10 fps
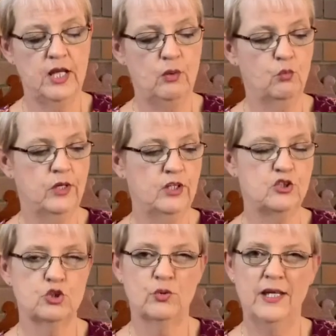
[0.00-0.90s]
and we're
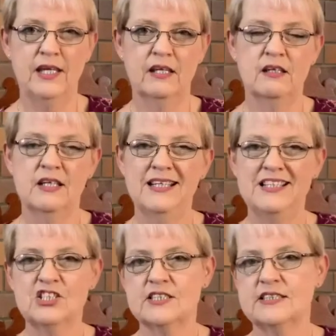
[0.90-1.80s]
doing,
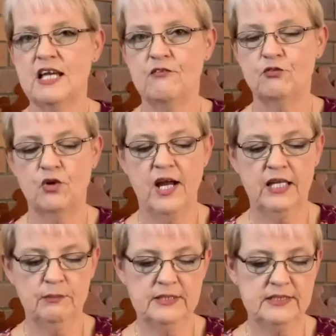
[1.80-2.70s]
just say for
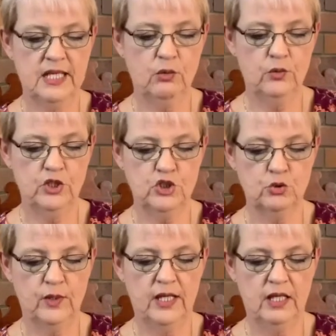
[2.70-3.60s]
argument's sake, we're
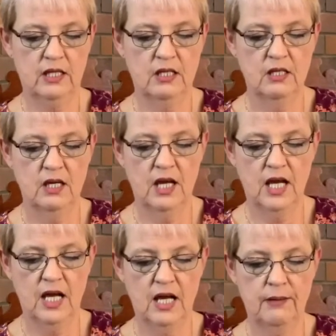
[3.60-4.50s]
doing
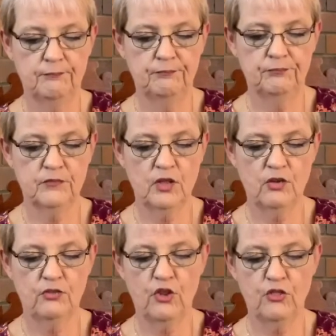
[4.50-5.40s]

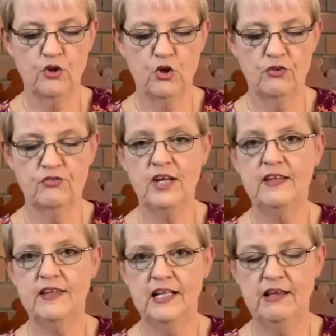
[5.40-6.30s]
the Thursday,
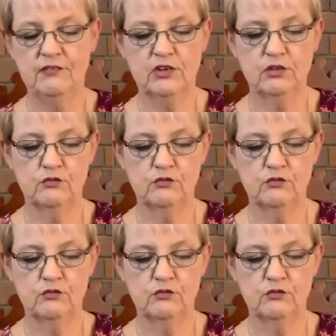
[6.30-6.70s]
the 11th of